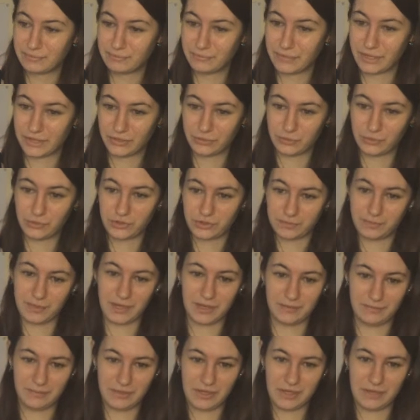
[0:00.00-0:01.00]
my thoughts
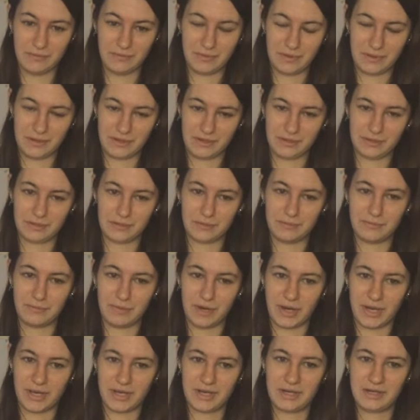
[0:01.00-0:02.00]
might be a bit
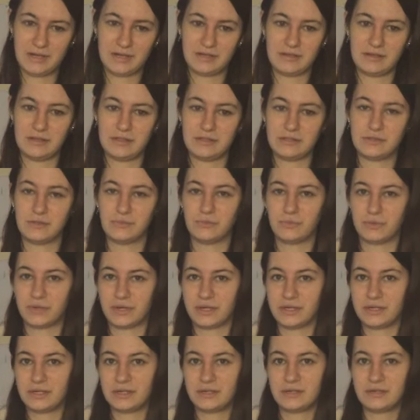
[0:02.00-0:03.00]
combined into
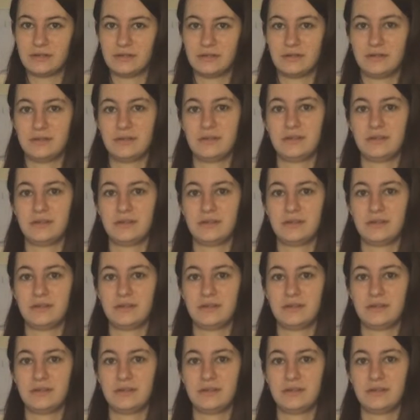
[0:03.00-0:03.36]
one,